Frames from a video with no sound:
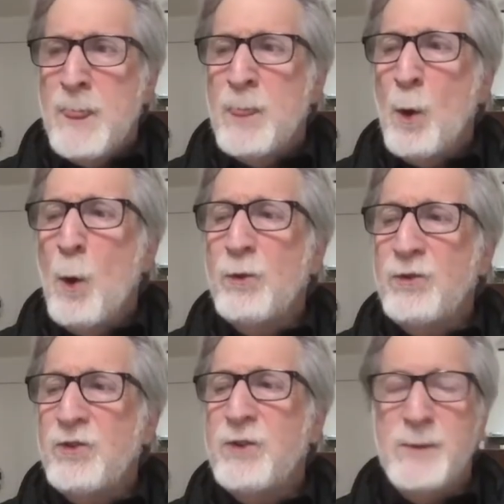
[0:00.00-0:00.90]
the whole
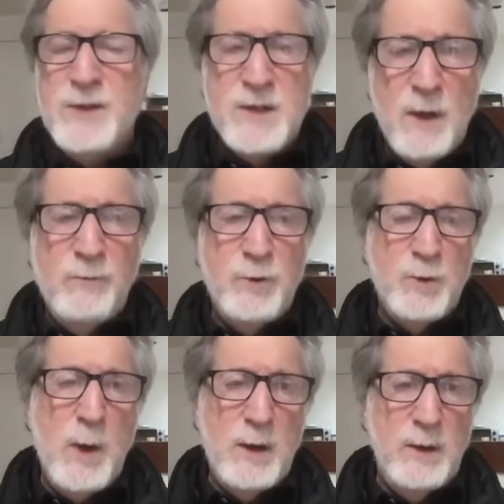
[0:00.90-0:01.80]
system itself was
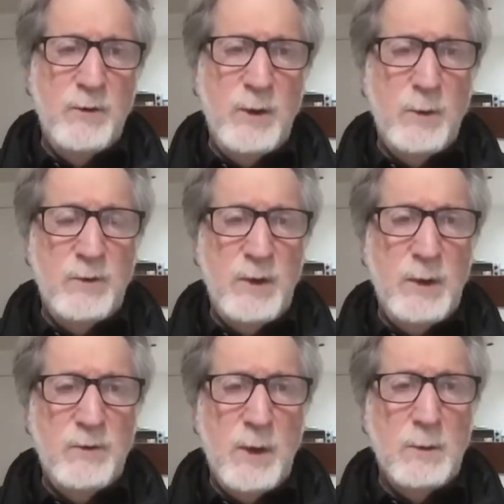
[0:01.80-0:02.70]
shrouded in secrecy.
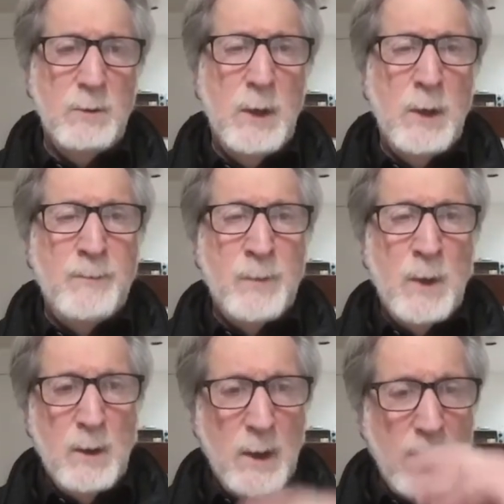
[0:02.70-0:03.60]
So, like,